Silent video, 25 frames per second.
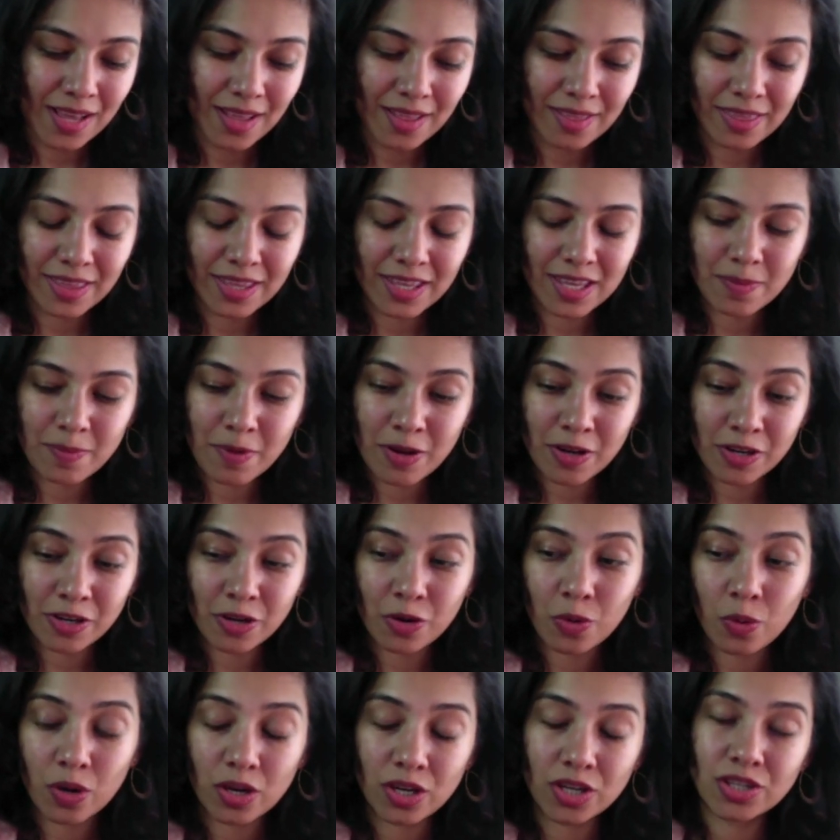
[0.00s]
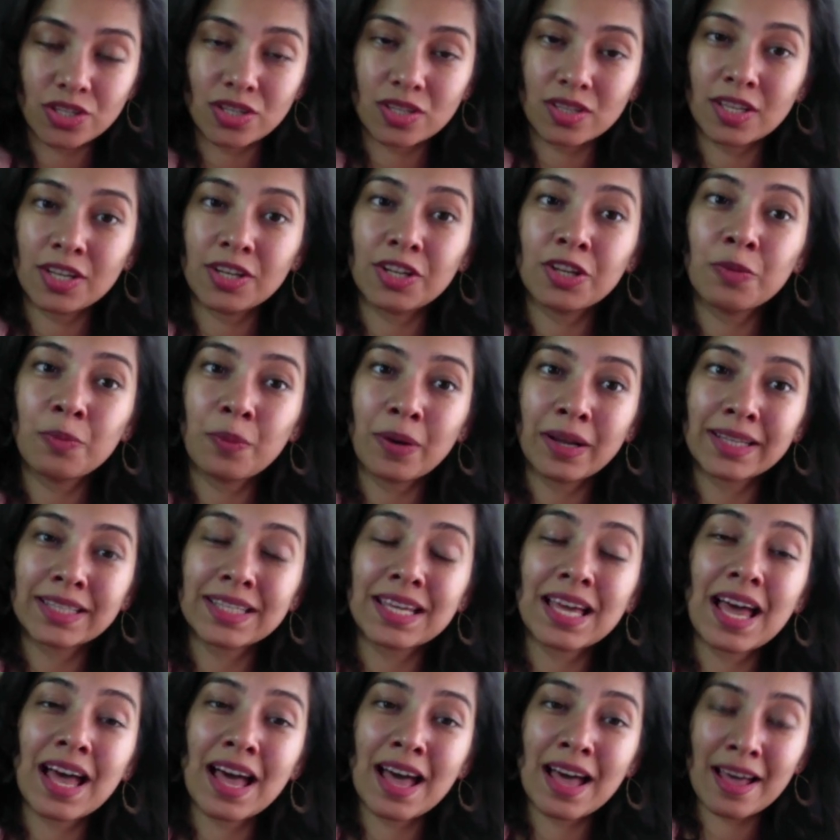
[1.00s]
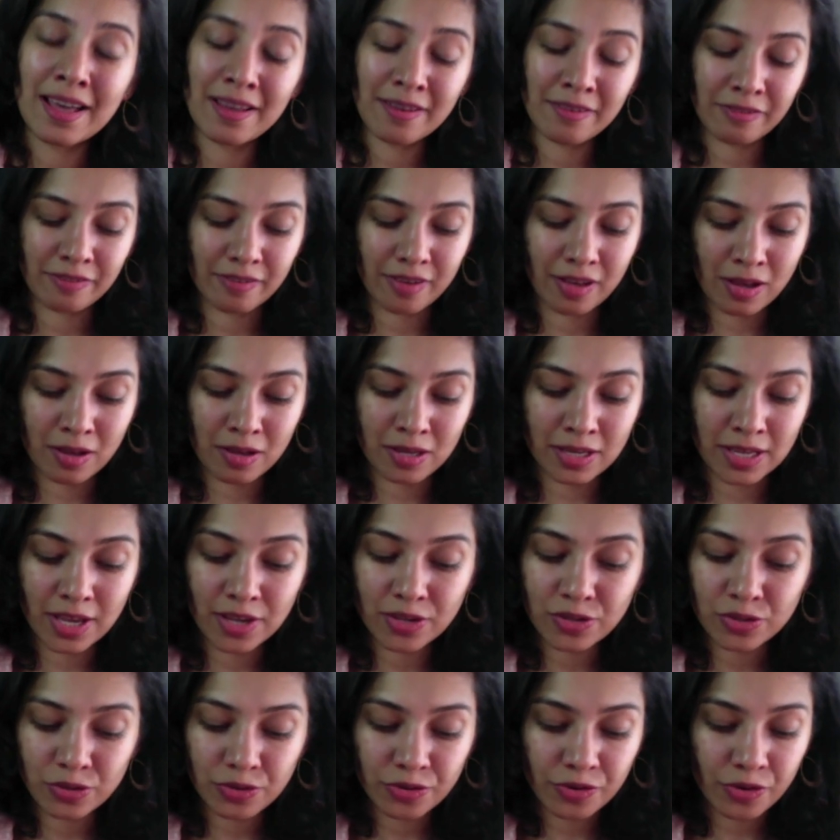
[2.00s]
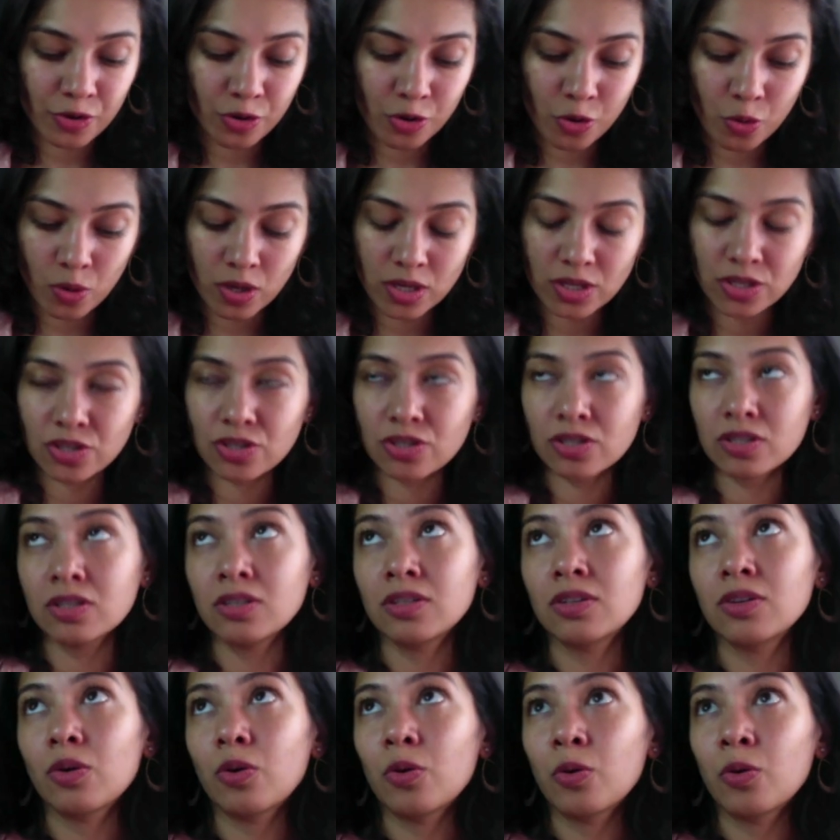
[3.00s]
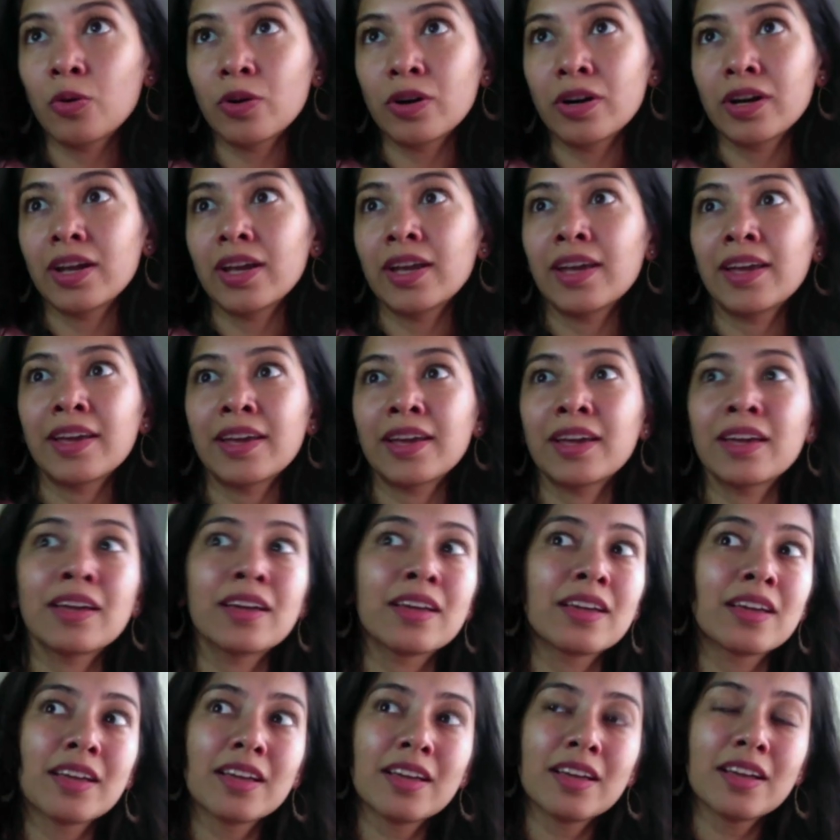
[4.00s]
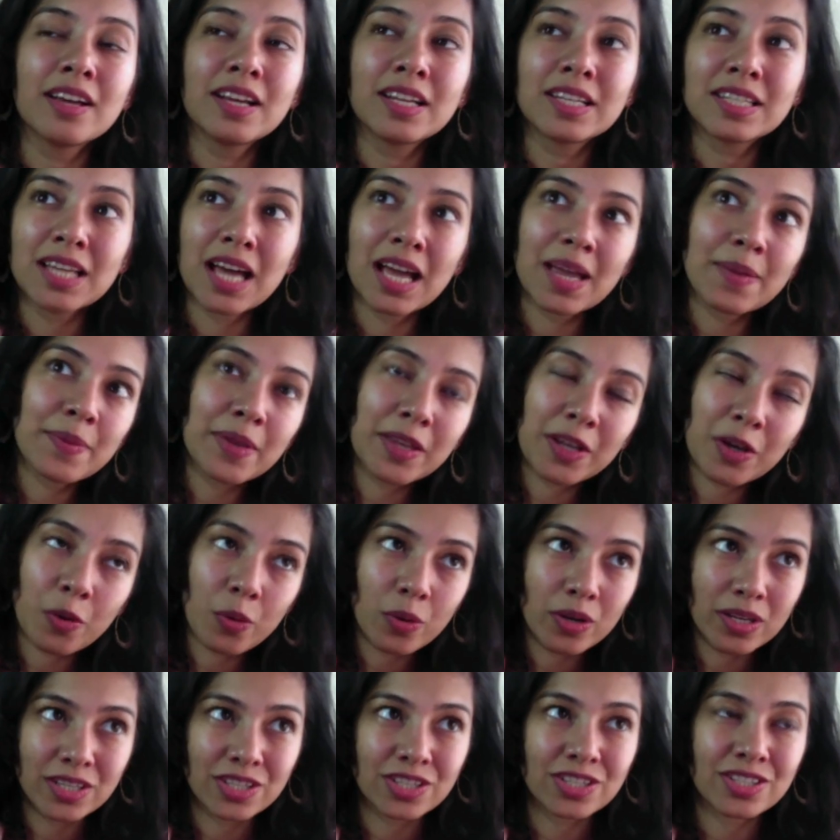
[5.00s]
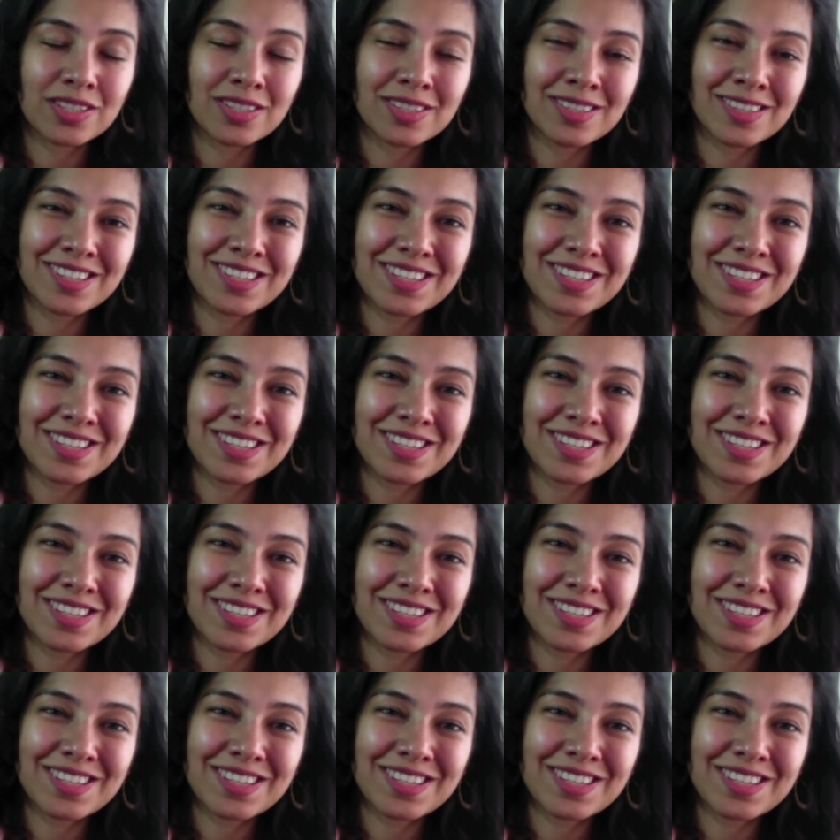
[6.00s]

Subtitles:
Think about a question that you might have, a yes or no question, or a timing question.